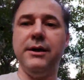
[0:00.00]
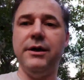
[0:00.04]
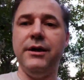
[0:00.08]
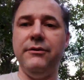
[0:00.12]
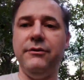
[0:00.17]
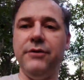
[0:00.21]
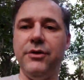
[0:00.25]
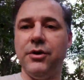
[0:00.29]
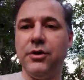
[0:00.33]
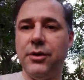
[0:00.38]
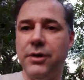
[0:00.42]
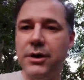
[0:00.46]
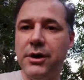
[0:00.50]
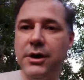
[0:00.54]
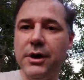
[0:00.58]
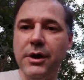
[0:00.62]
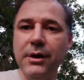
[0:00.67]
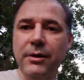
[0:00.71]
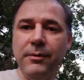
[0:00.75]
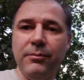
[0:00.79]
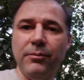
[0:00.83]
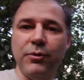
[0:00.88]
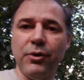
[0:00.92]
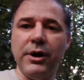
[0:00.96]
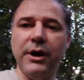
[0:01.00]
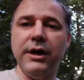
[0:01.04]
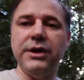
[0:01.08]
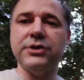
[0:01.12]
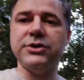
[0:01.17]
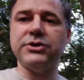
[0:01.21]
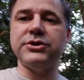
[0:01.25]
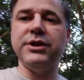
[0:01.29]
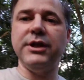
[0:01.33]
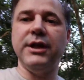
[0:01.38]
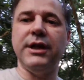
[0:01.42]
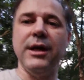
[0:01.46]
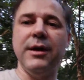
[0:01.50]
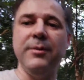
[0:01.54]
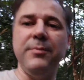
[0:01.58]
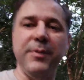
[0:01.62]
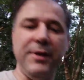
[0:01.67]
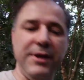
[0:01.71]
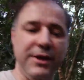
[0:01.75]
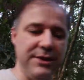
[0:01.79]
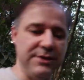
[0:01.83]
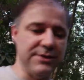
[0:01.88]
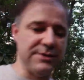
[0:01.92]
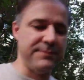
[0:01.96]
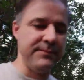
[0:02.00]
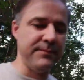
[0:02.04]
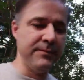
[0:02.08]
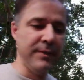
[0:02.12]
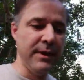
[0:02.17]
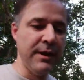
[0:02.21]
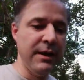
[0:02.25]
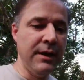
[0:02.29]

even on more interesting companies.